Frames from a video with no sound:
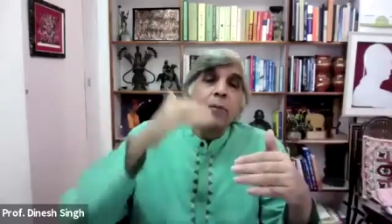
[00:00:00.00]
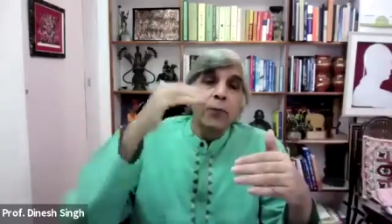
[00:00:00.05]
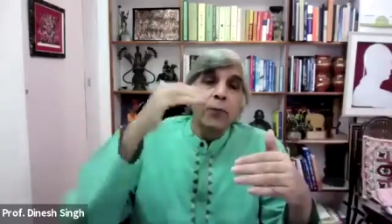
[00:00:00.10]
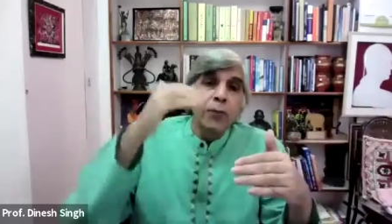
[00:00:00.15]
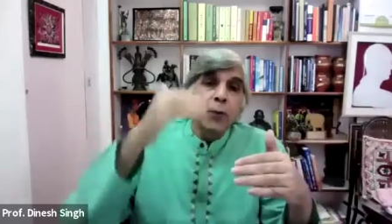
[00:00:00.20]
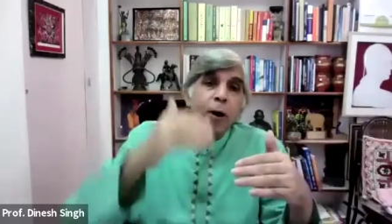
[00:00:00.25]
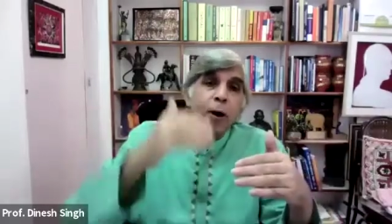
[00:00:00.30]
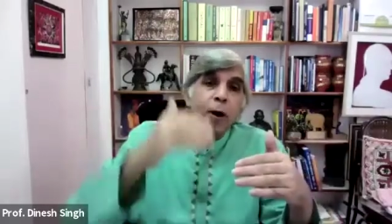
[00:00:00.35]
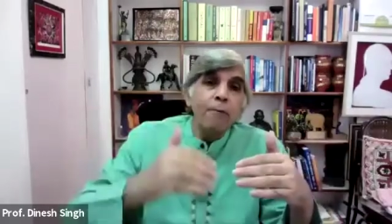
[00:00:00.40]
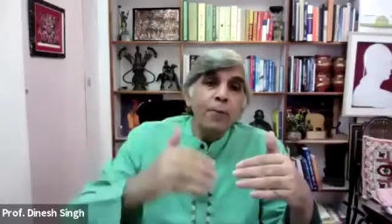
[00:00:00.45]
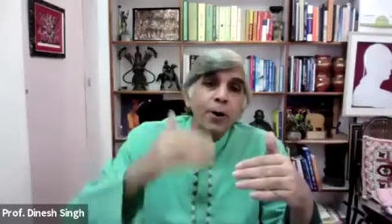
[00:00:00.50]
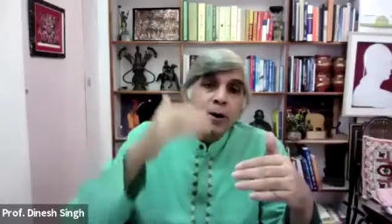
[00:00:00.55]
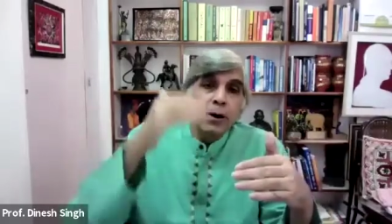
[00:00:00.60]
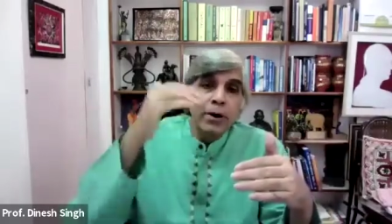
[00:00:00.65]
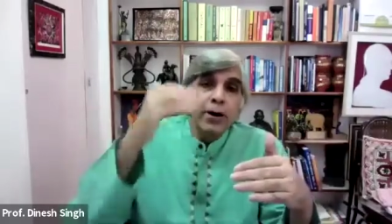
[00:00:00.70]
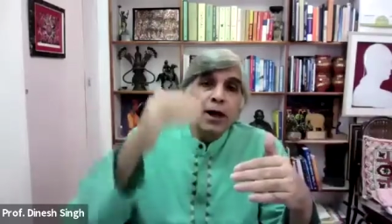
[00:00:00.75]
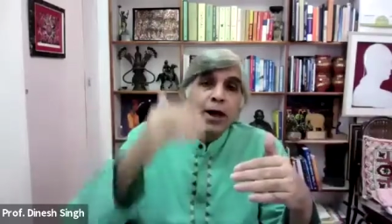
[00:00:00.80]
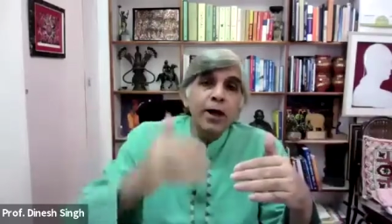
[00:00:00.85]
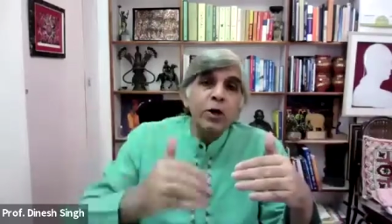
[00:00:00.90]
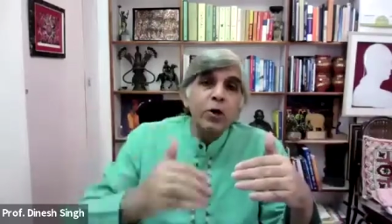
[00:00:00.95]

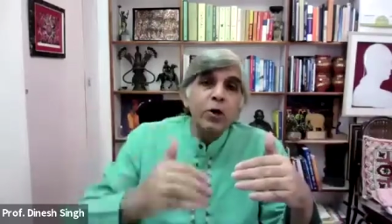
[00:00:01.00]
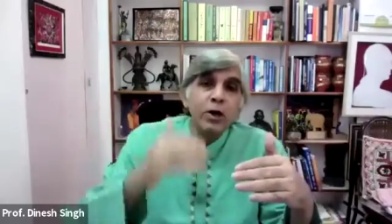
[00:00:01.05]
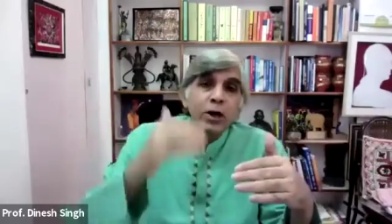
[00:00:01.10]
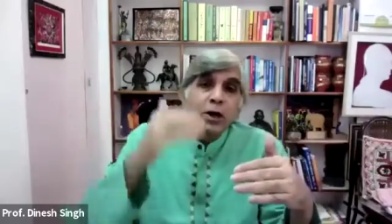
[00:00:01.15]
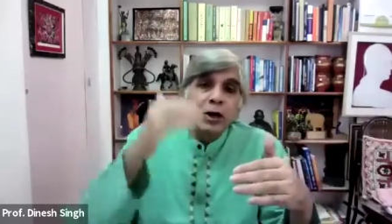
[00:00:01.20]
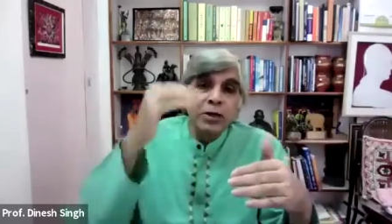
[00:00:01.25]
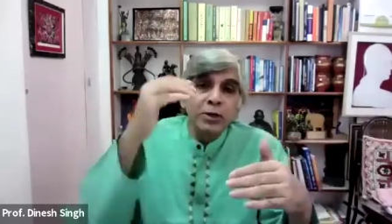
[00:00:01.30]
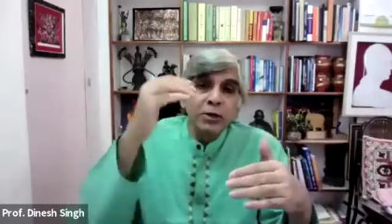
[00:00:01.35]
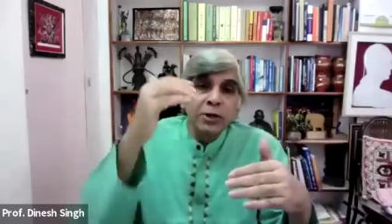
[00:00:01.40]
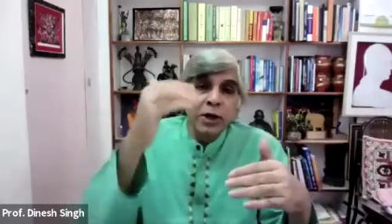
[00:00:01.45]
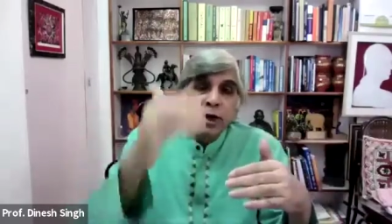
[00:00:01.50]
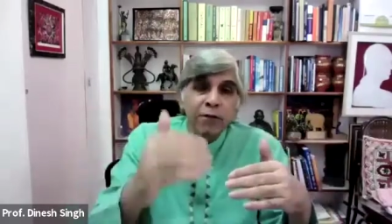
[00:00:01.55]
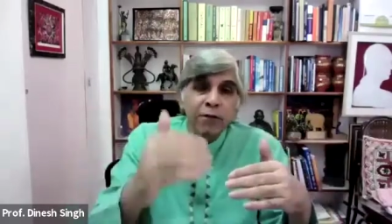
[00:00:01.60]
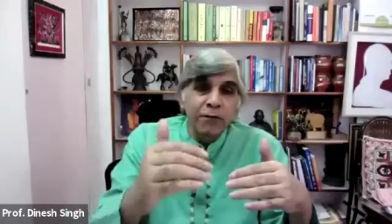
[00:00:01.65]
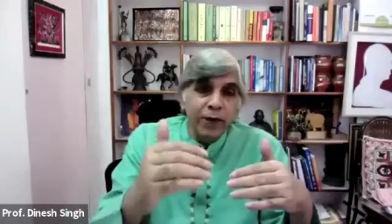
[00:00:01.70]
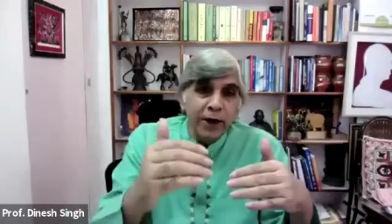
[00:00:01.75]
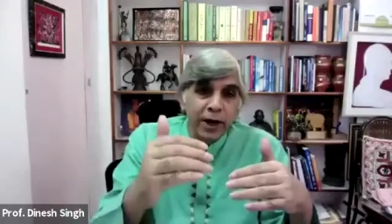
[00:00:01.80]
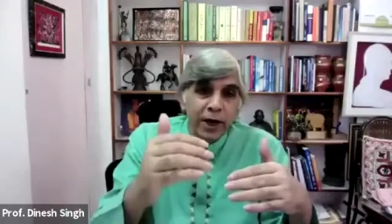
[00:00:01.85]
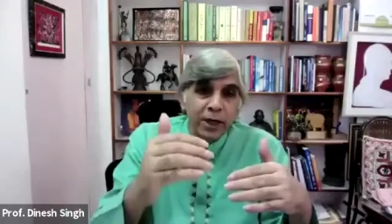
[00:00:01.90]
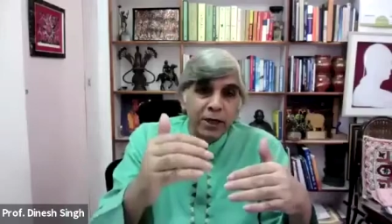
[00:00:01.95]
proper, regular
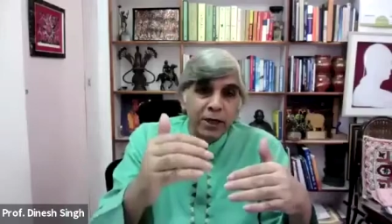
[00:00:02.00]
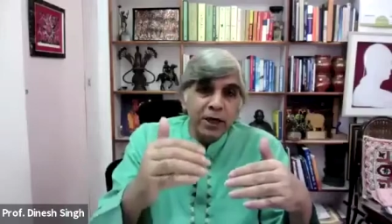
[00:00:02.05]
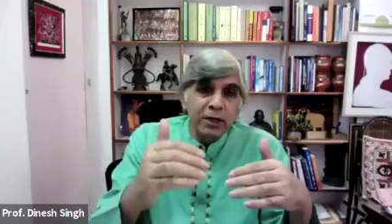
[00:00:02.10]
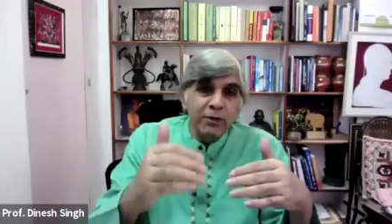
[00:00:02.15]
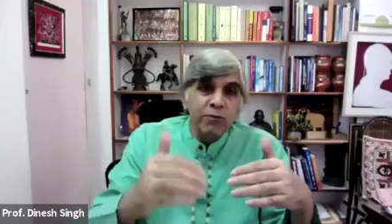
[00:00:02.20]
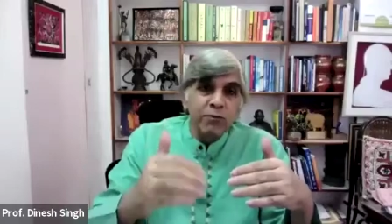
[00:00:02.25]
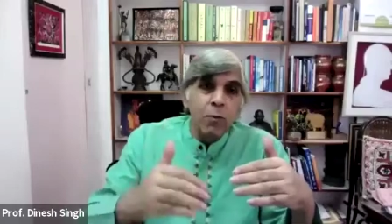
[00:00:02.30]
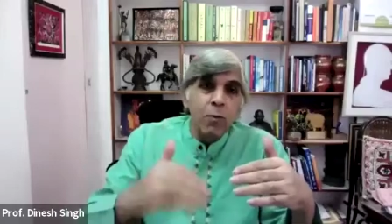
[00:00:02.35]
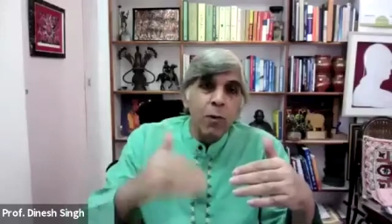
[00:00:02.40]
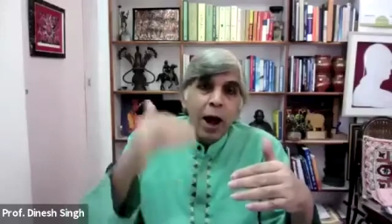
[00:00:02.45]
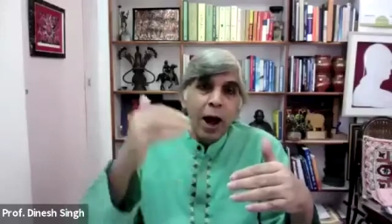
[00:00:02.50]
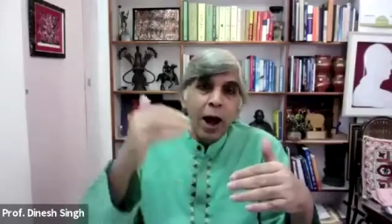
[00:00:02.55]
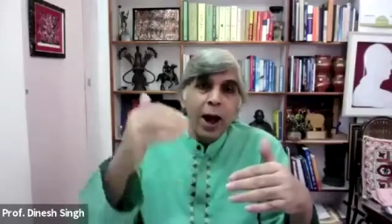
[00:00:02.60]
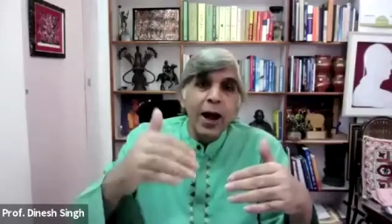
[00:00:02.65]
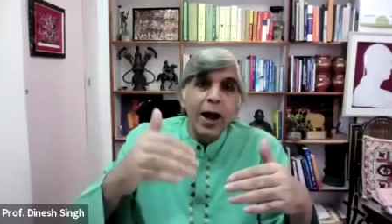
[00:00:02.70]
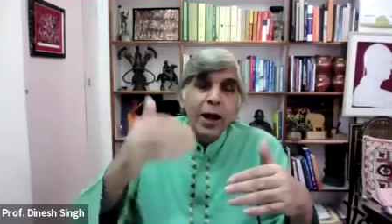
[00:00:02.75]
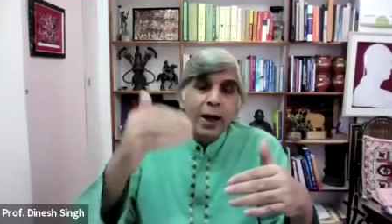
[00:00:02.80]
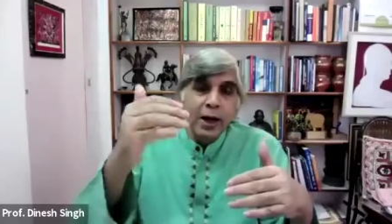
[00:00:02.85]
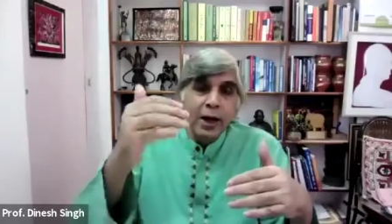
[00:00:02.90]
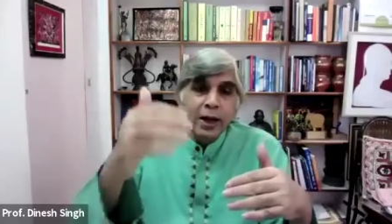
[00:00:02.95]
certifications from
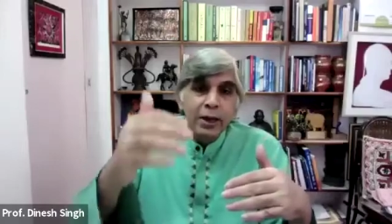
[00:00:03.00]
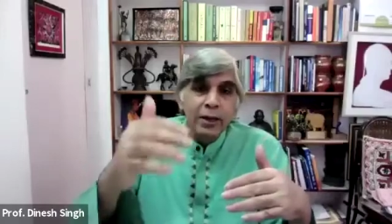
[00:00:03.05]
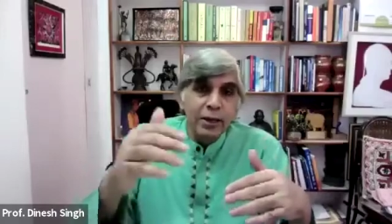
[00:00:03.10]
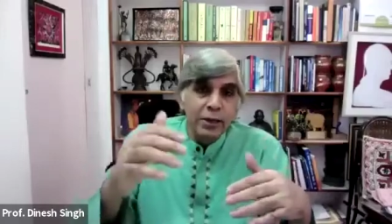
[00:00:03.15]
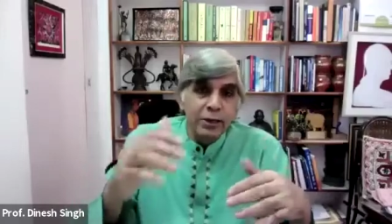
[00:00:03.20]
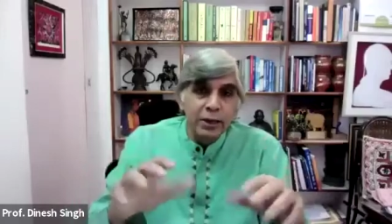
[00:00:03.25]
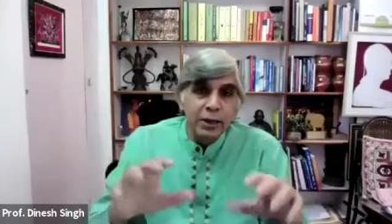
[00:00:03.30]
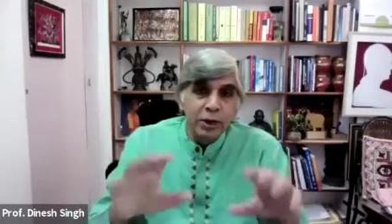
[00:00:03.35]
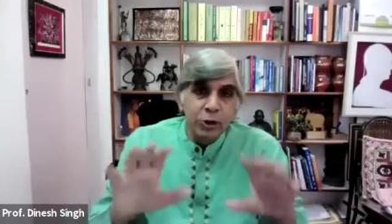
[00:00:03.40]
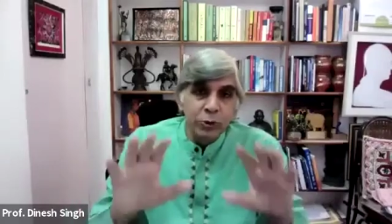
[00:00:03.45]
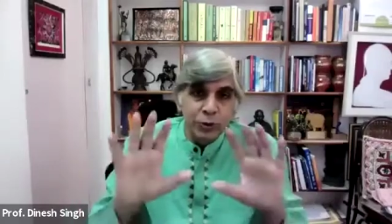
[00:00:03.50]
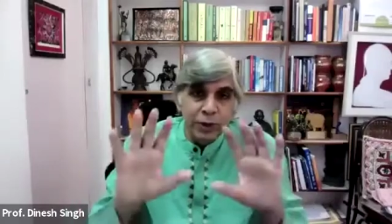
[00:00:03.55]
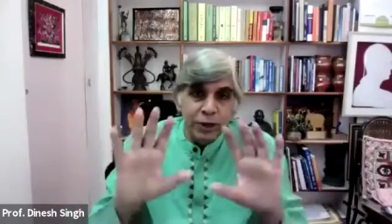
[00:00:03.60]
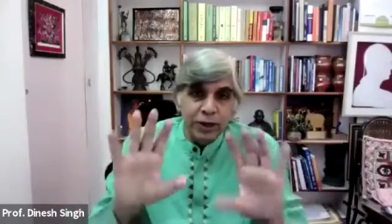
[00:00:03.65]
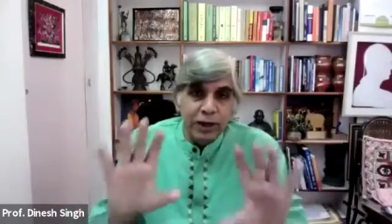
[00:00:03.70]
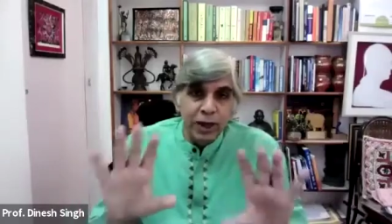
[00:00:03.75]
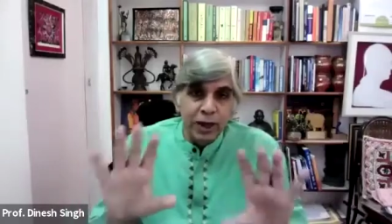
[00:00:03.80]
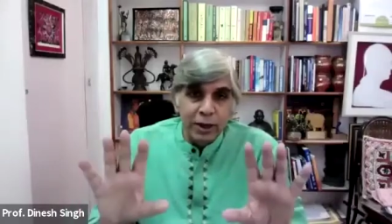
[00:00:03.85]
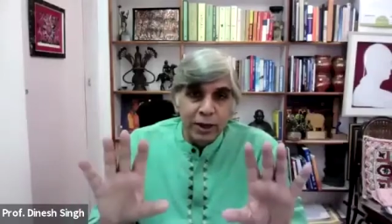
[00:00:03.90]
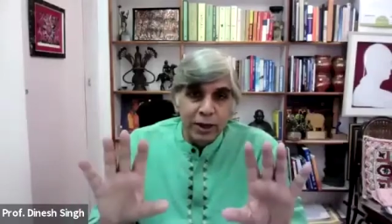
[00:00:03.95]
high-end agencies
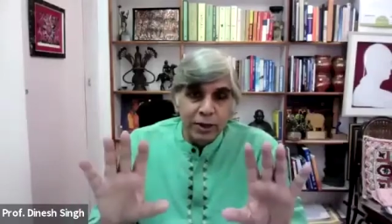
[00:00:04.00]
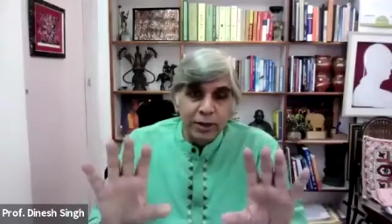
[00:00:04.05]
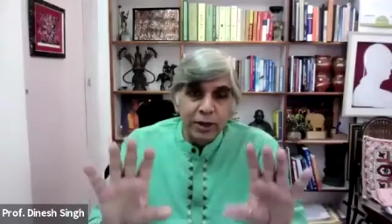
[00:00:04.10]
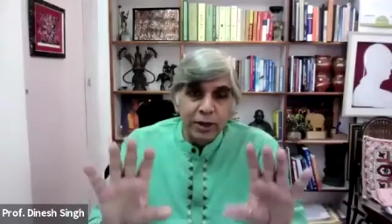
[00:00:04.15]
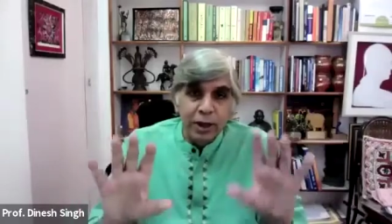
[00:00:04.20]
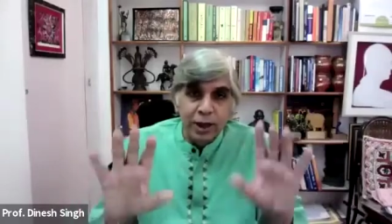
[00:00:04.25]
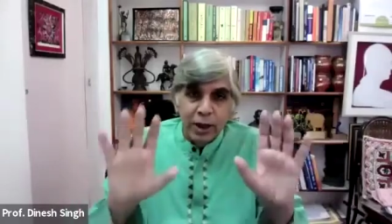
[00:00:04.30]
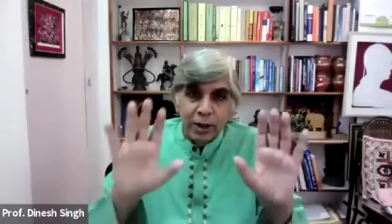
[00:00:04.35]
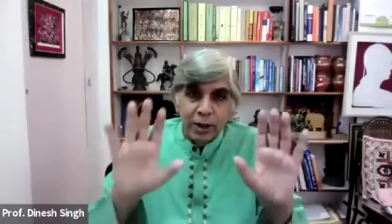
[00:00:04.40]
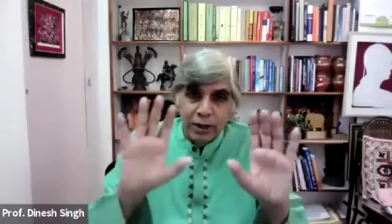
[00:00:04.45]
which tell us